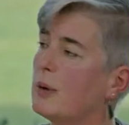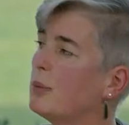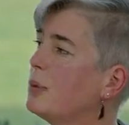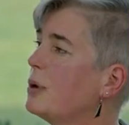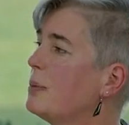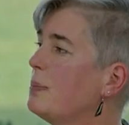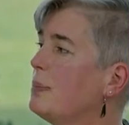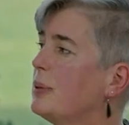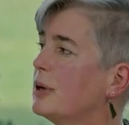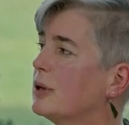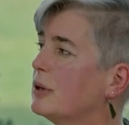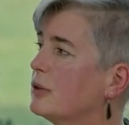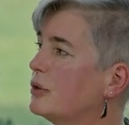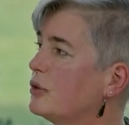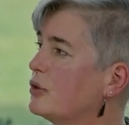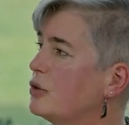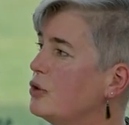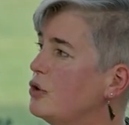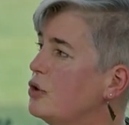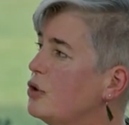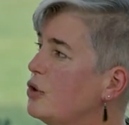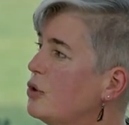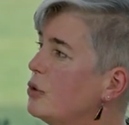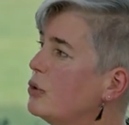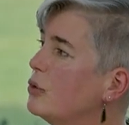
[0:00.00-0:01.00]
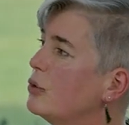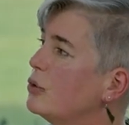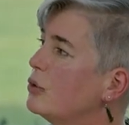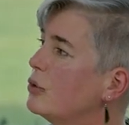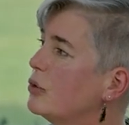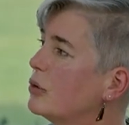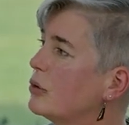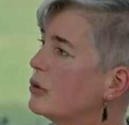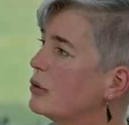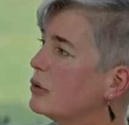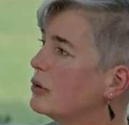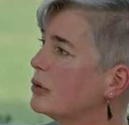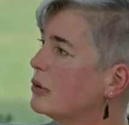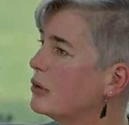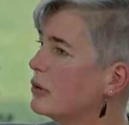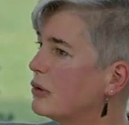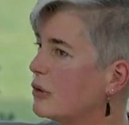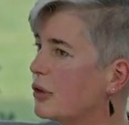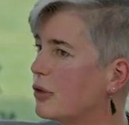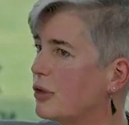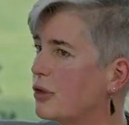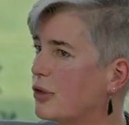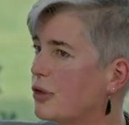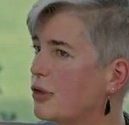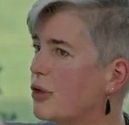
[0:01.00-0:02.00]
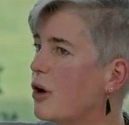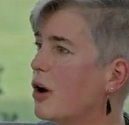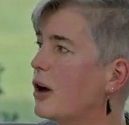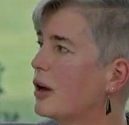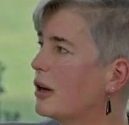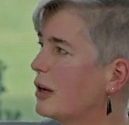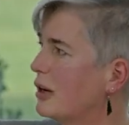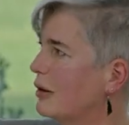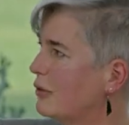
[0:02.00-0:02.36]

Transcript: can we build new thought